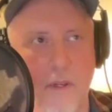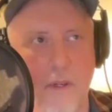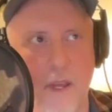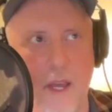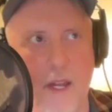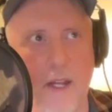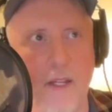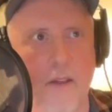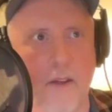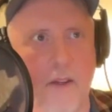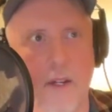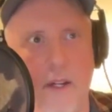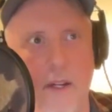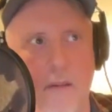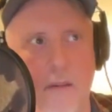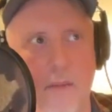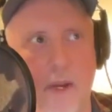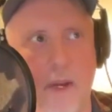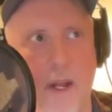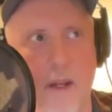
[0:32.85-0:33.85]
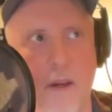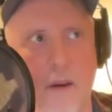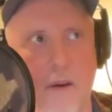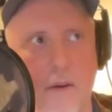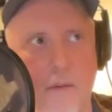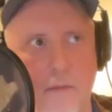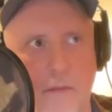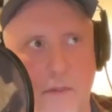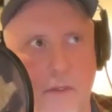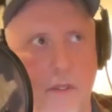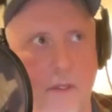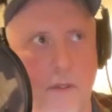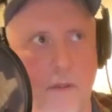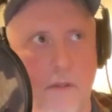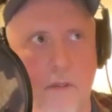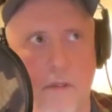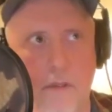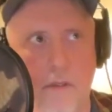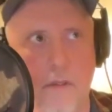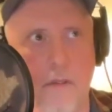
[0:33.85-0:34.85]
And I look at him and I go, do
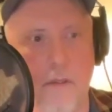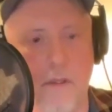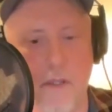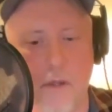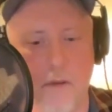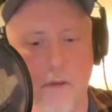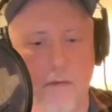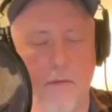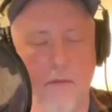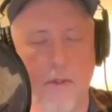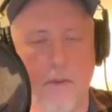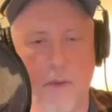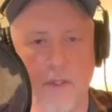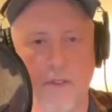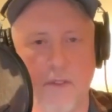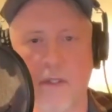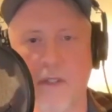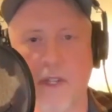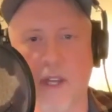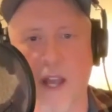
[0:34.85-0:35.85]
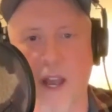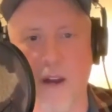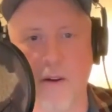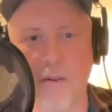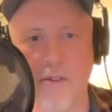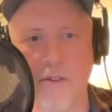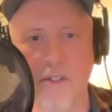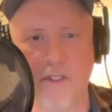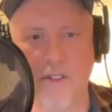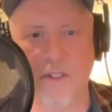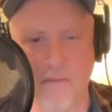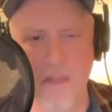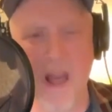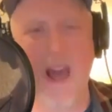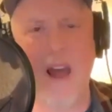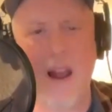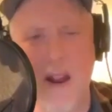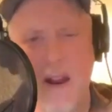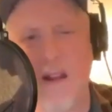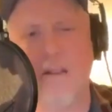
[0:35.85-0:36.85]
you want to sit on the couch? He's like,
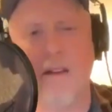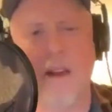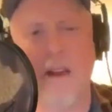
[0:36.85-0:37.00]
no,